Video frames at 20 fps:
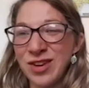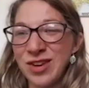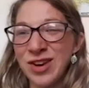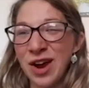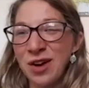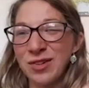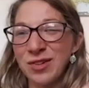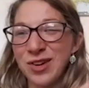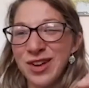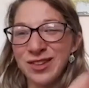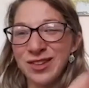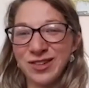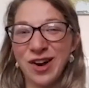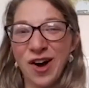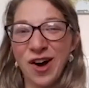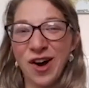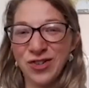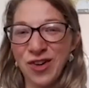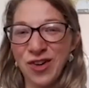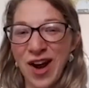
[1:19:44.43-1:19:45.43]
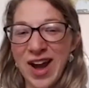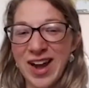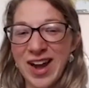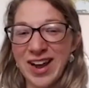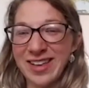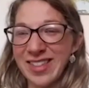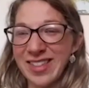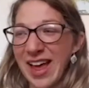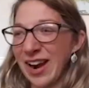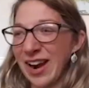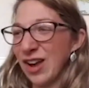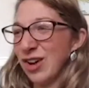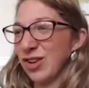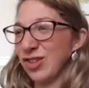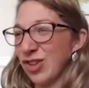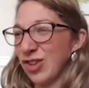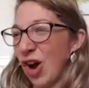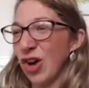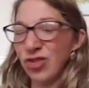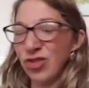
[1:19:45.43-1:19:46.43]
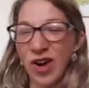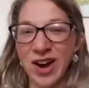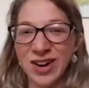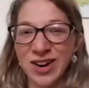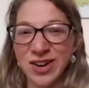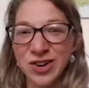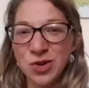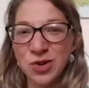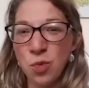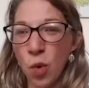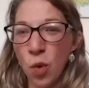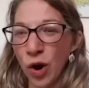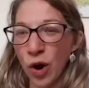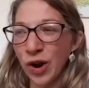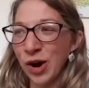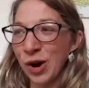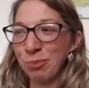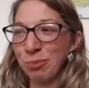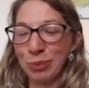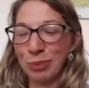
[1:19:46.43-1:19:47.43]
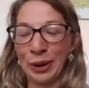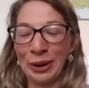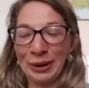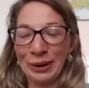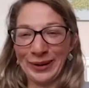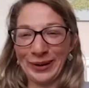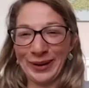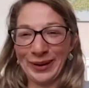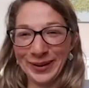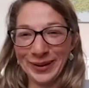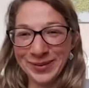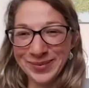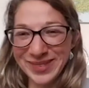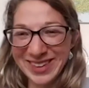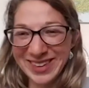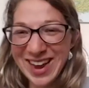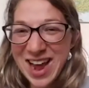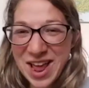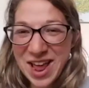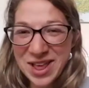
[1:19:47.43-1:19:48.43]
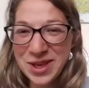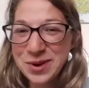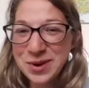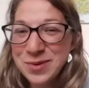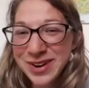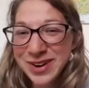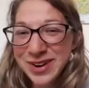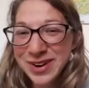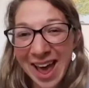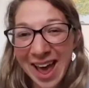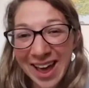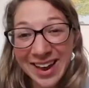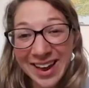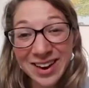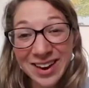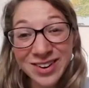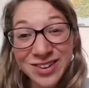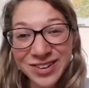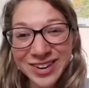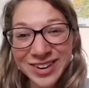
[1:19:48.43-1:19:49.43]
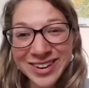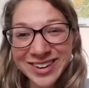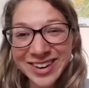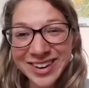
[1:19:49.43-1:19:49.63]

you don't start training and then start trying to do one arm pull-ups. You would get injured.